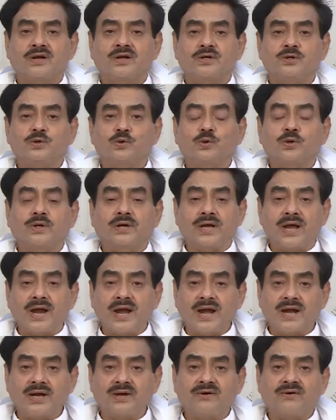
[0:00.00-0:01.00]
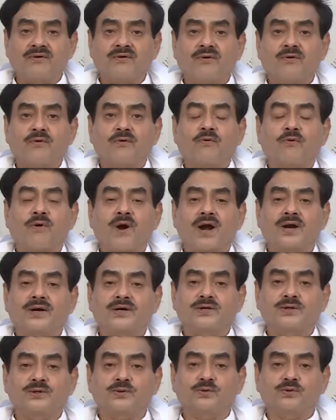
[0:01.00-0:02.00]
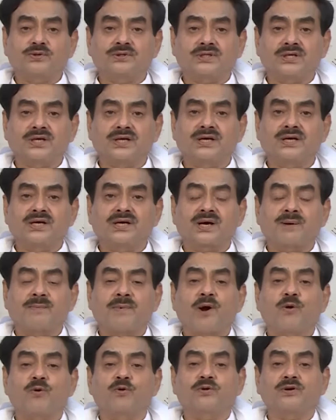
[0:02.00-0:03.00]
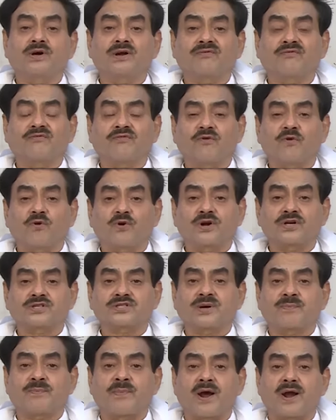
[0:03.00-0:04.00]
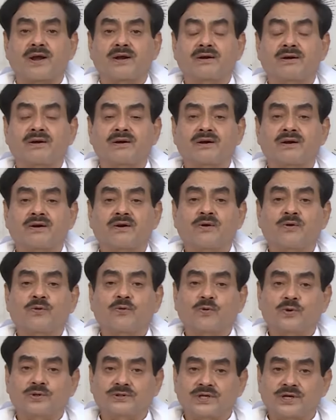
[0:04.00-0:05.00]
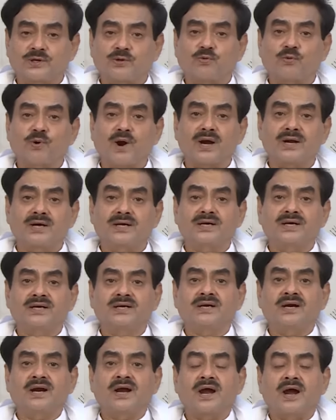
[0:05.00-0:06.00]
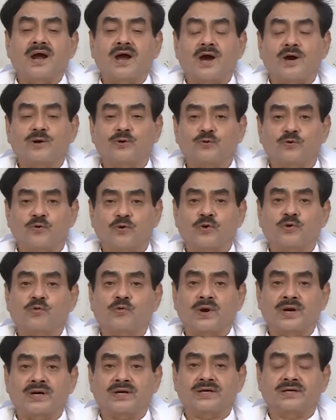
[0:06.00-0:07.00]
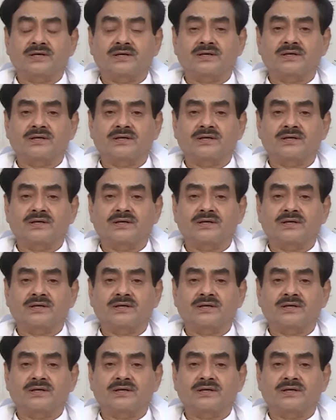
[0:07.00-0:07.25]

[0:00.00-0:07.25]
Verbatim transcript: you get what you think about or focus upon, whether you want it or you don't want it.